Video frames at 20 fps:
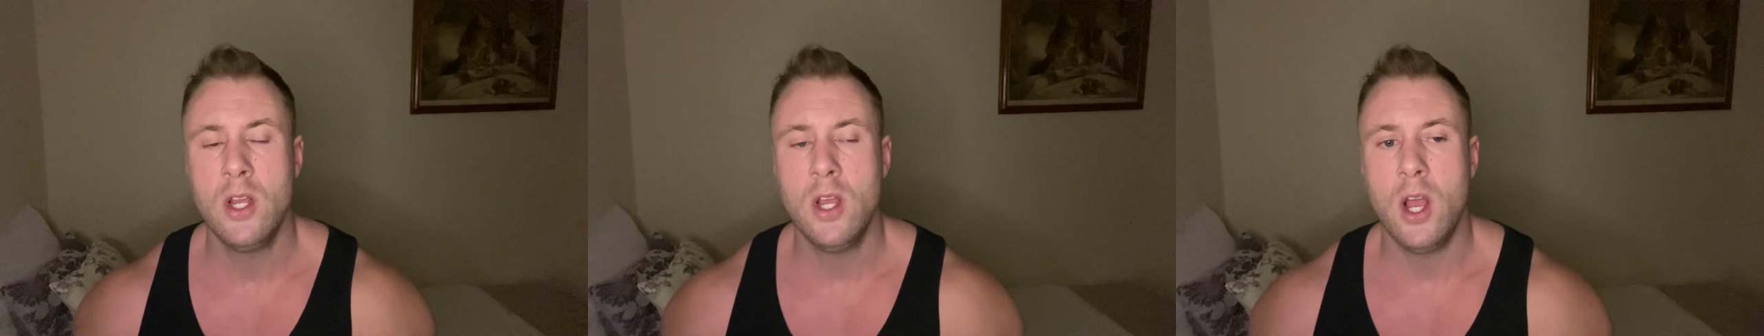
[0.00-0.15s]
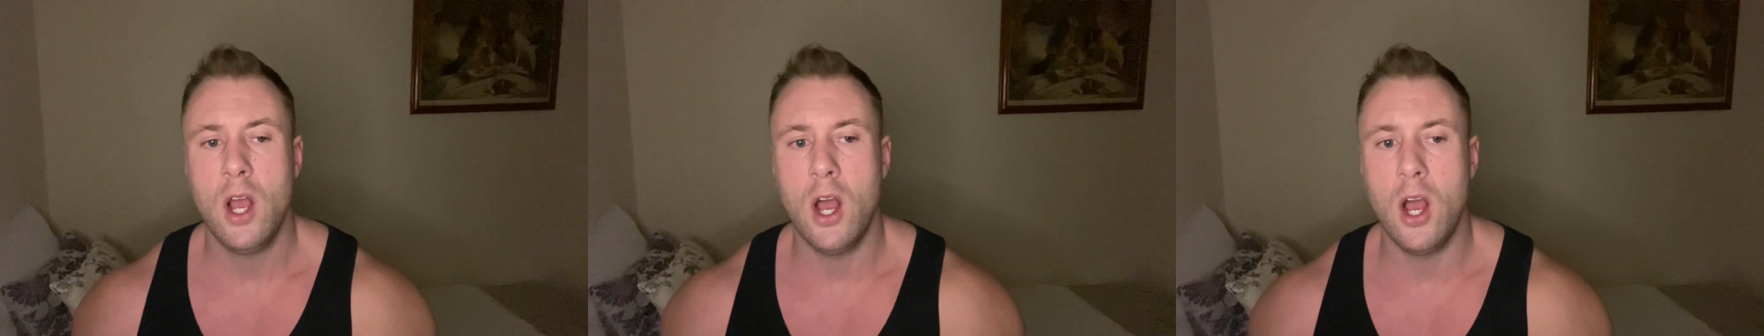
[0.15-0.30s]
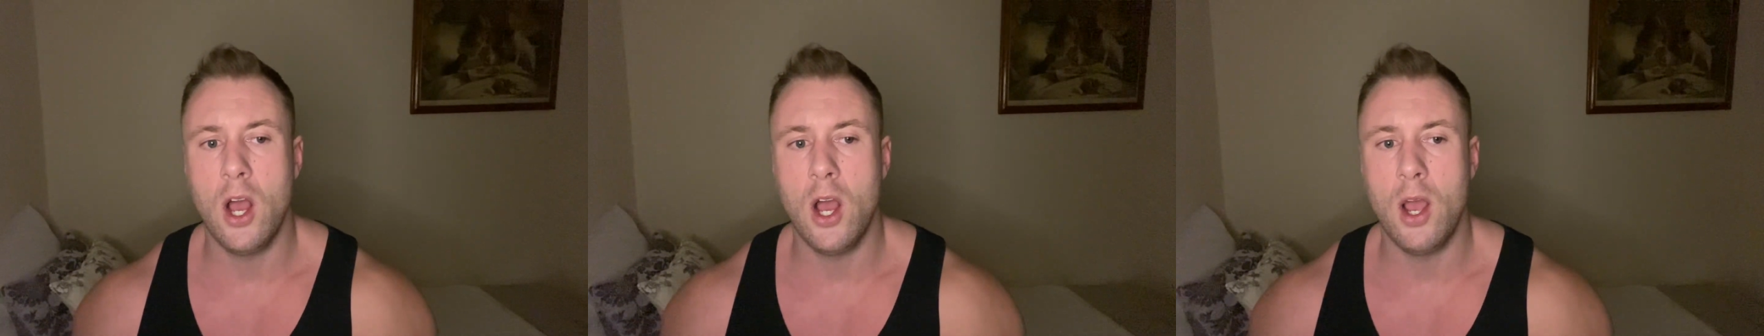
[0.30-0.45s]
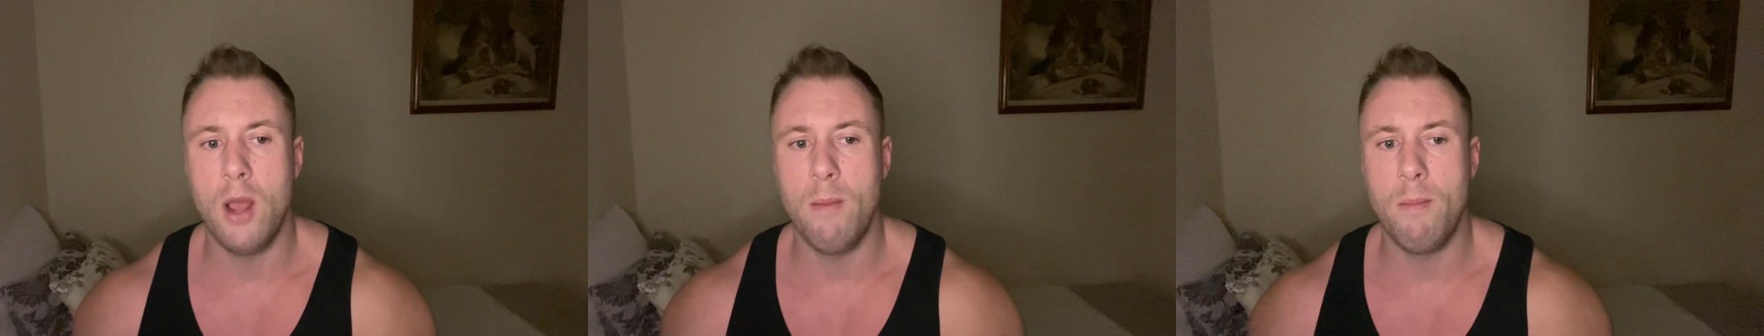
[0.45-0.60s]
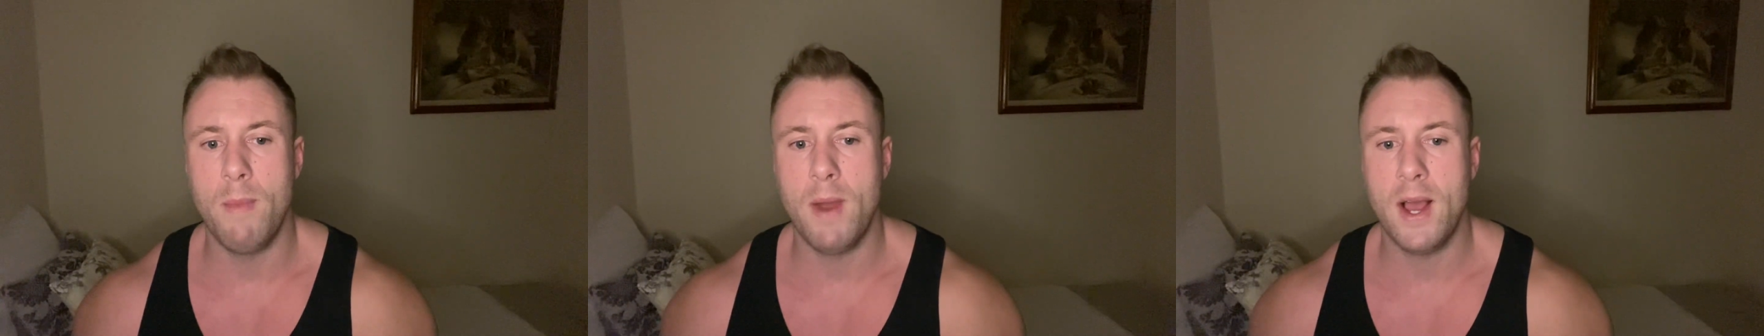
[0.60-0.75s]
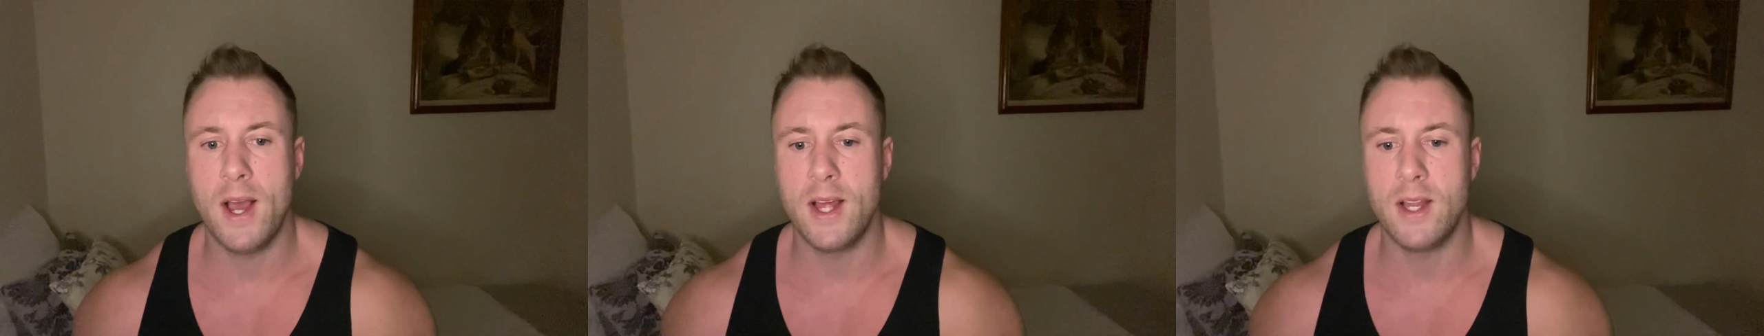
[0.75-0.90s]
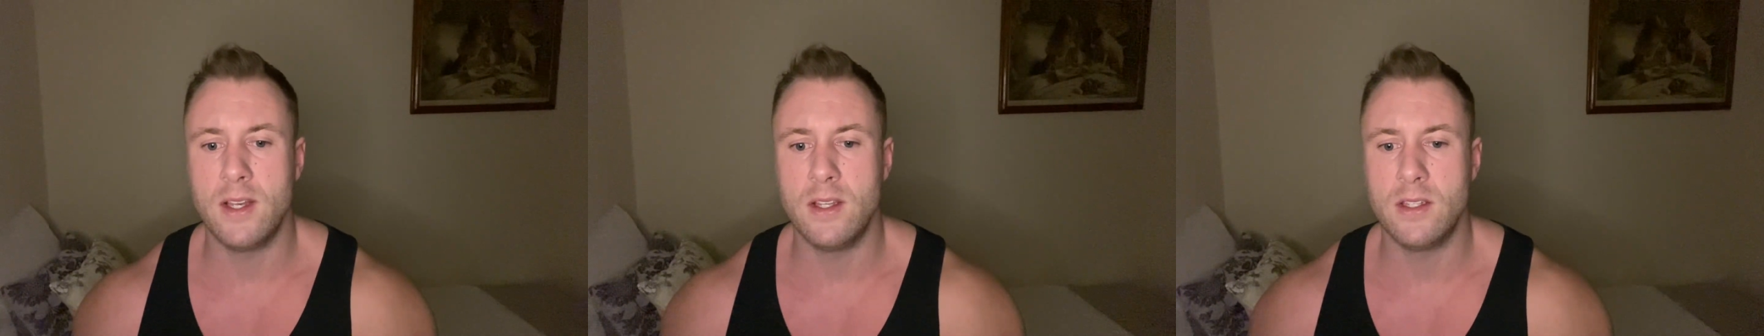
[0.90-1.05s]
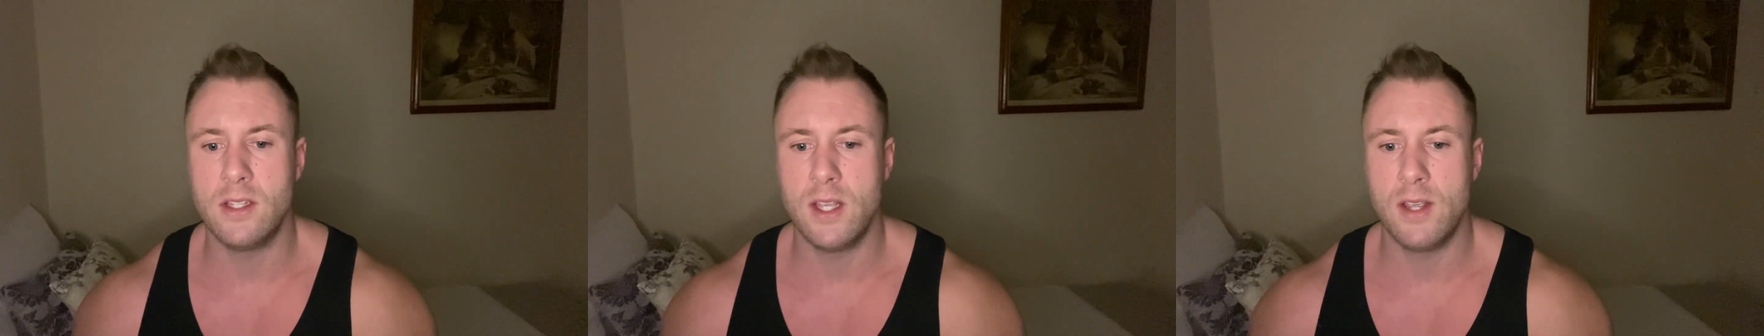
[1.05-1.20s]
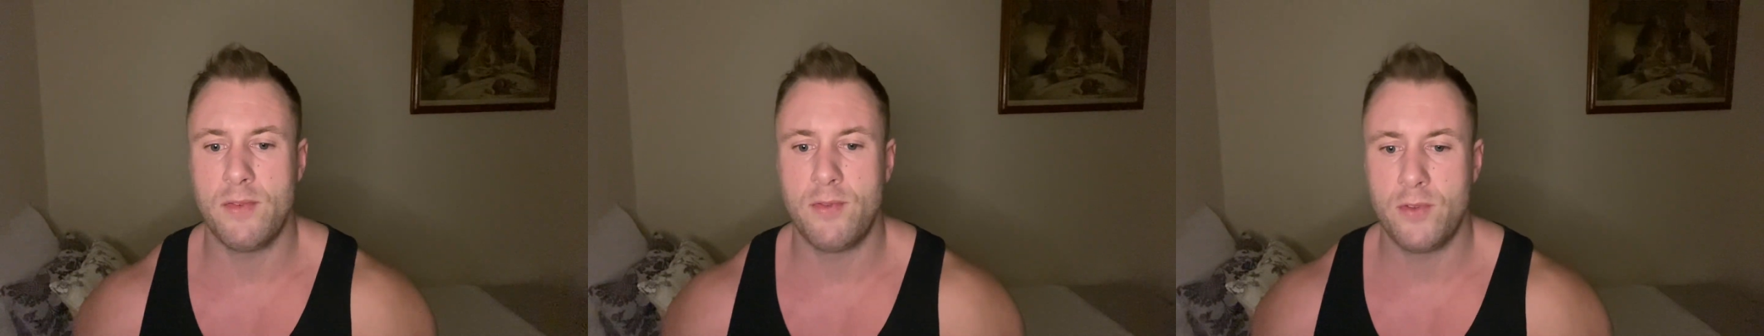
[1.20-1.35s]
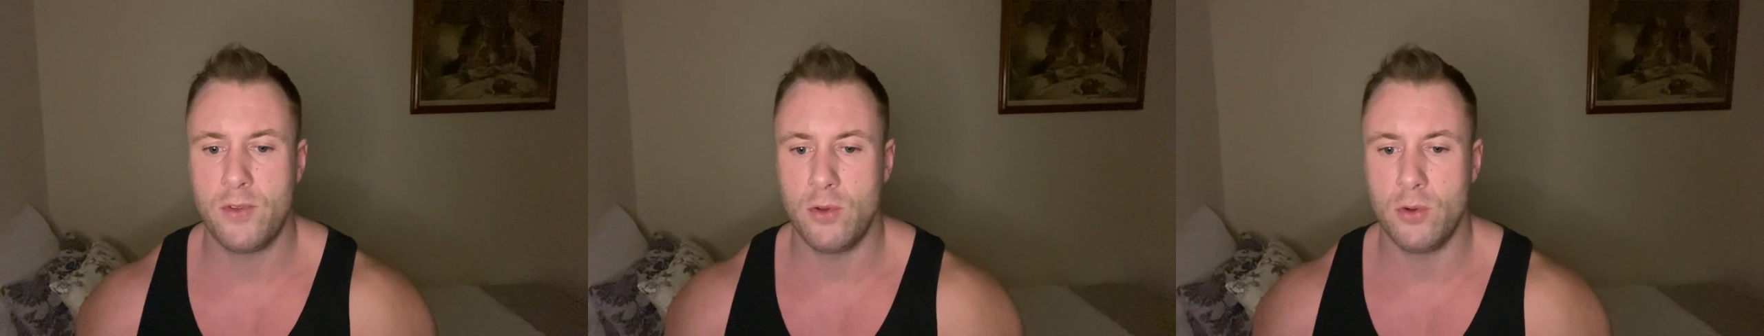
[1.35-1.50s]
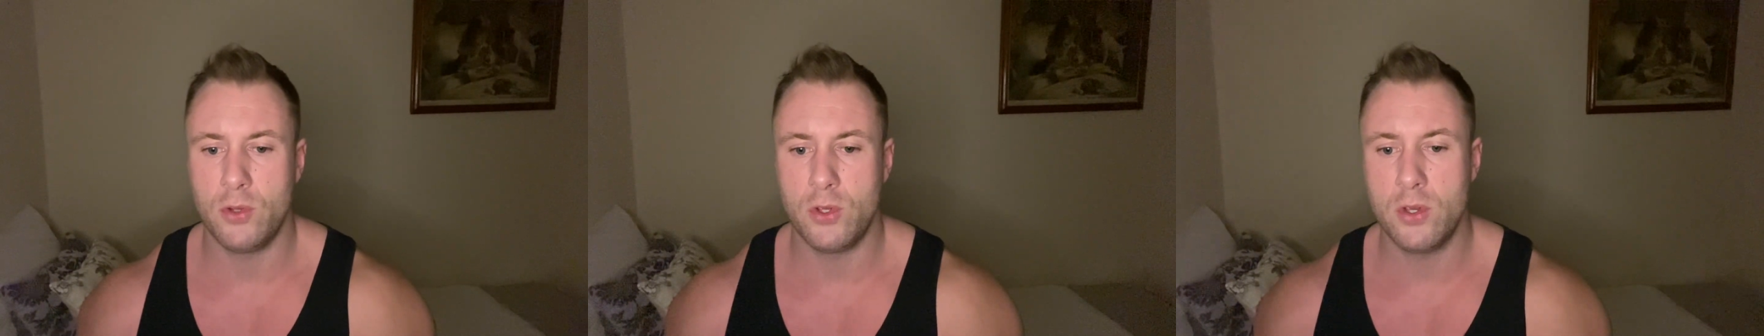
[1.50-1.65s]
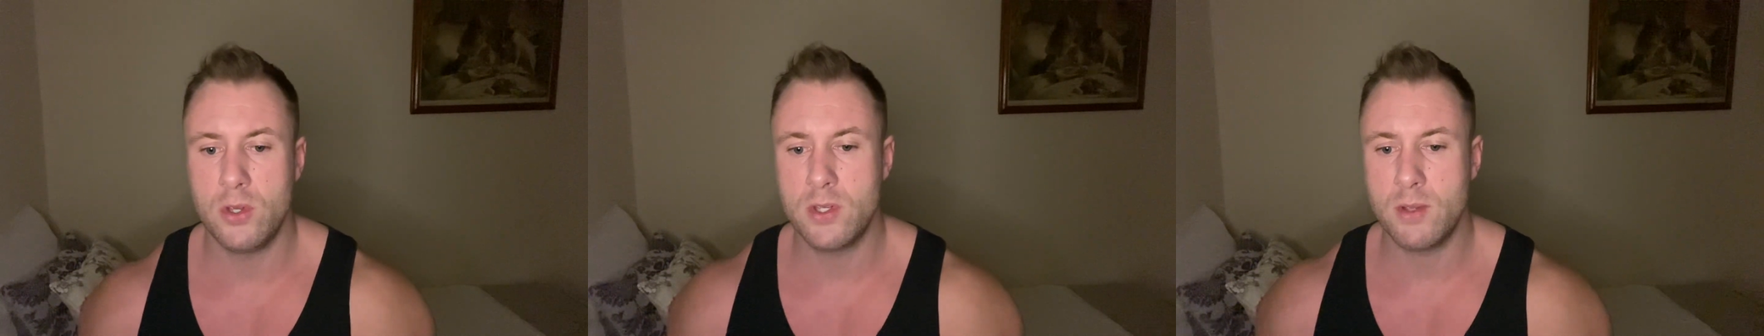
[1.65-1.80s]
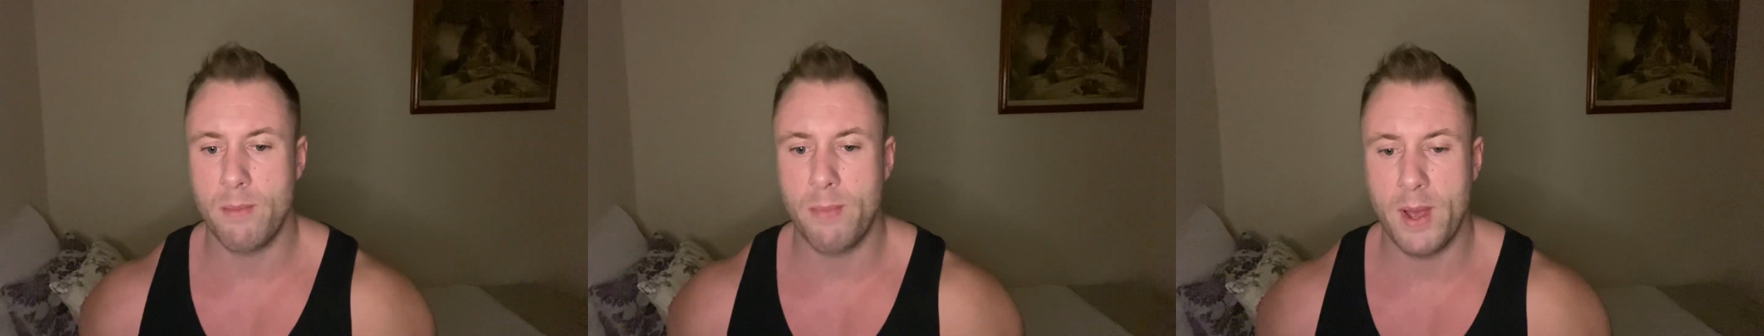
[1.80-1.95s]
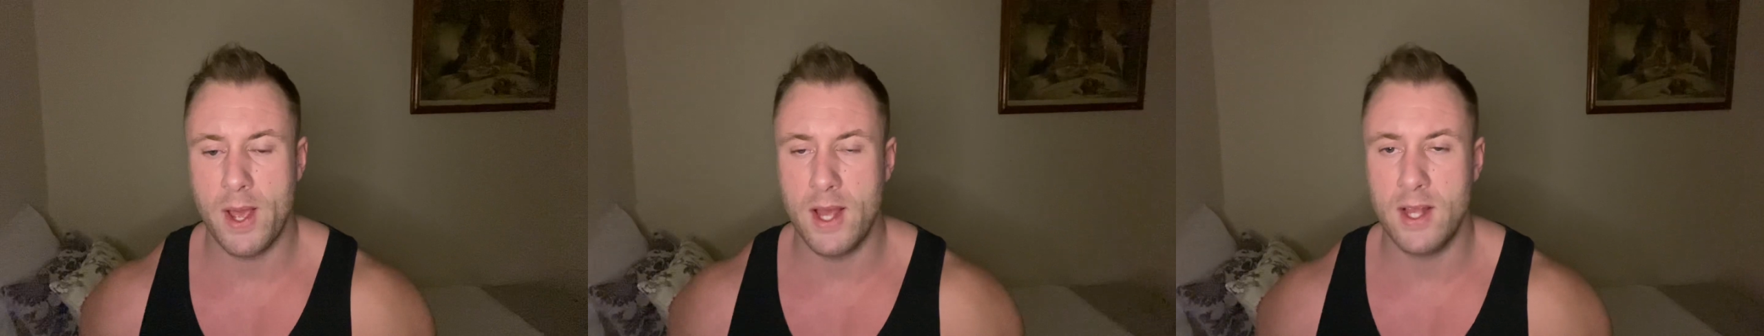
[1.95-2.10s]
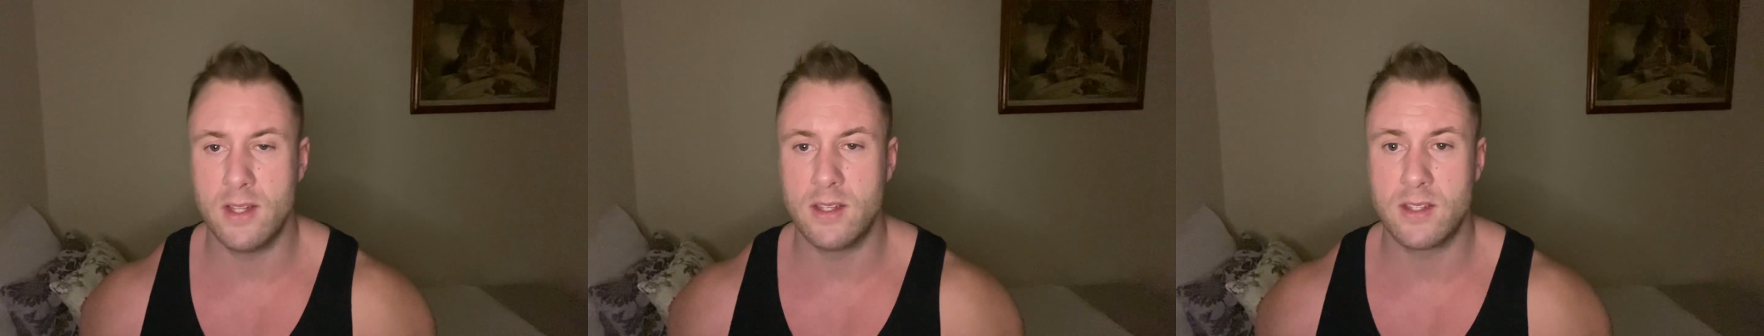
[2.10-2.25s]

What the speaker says: and if you're using PEDs,